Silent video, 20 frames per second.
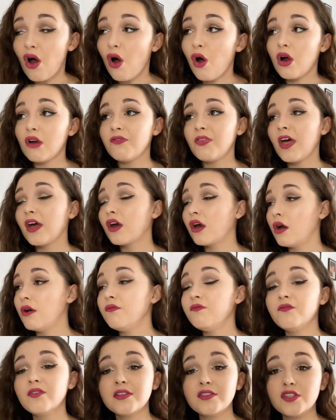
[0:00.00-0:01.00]
Or if that
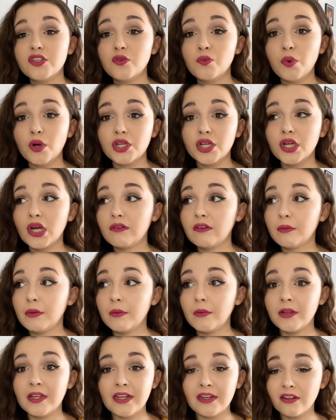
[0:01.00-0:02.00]
comforts you watching other
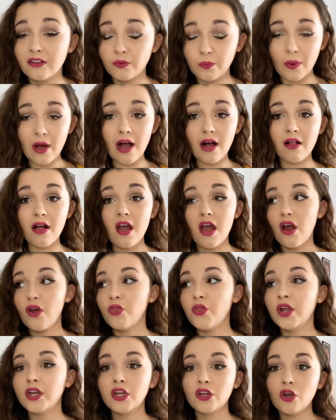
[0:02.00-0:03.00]
people eat as well,
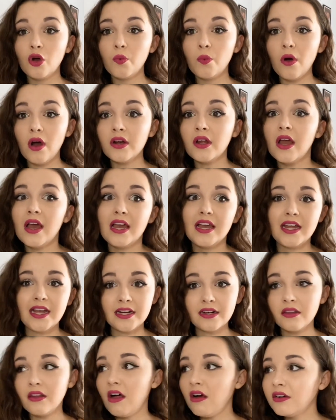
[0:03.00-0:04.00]
then you know what?
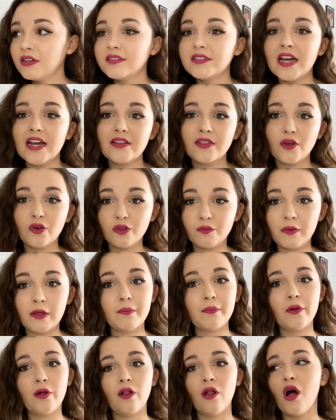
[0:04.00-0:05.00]
Eat alongside those
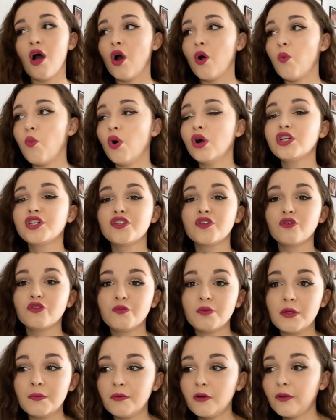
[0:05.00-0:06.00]
people, watch those
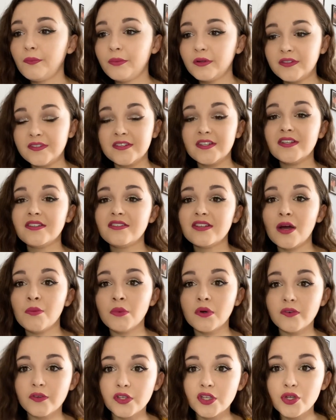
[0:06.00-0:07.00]
people, but sit down
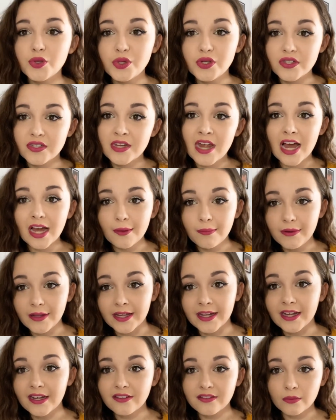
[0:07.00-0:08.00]
with a huge snack
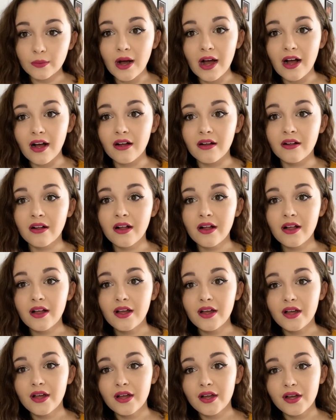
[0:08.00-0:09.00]
plate as well.
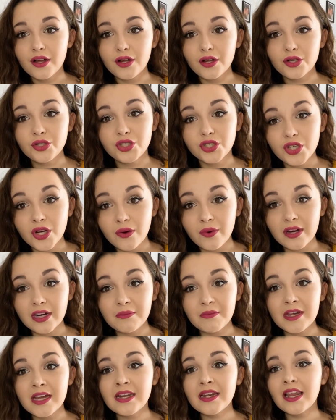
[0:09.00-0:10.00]
Do you know what I
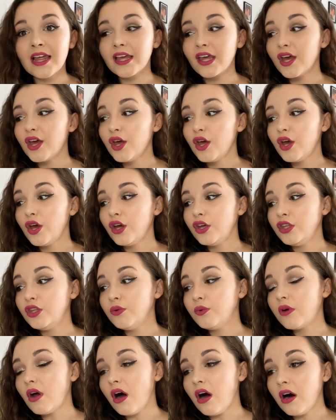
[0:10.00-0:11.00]
mean? Like,
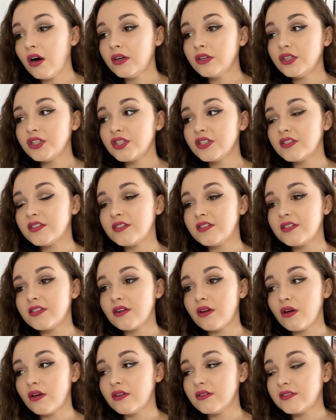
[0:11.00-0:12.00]
you can't
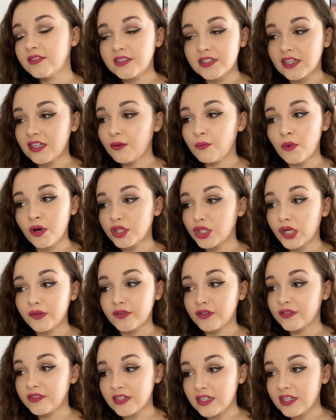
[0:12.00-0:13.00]
just sit and watch
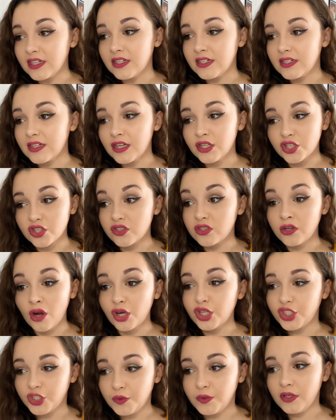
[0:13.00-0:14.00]
others eat and just
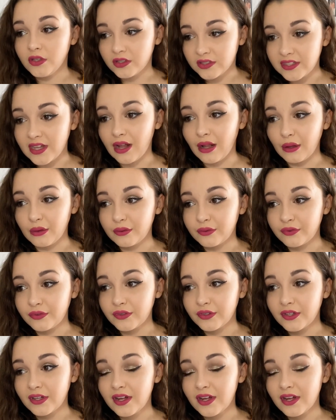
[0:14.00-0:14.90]
not do it yourself.